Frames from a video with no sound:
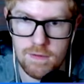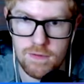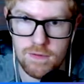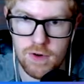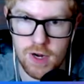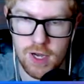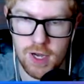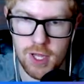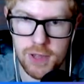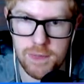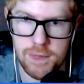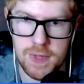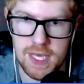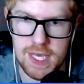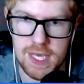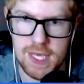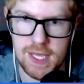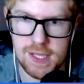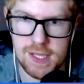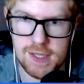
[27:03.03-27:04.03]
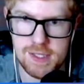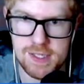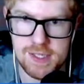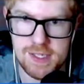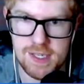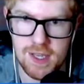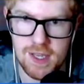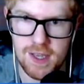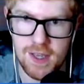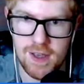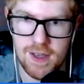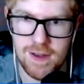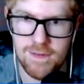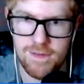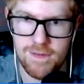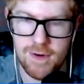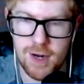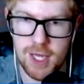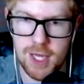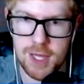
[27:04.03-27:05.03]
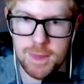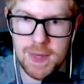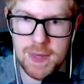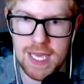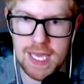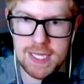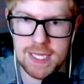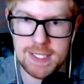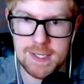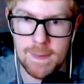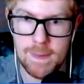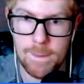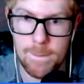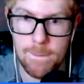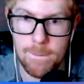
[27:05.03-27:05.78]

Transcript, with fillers: For all the beans. For all the beans.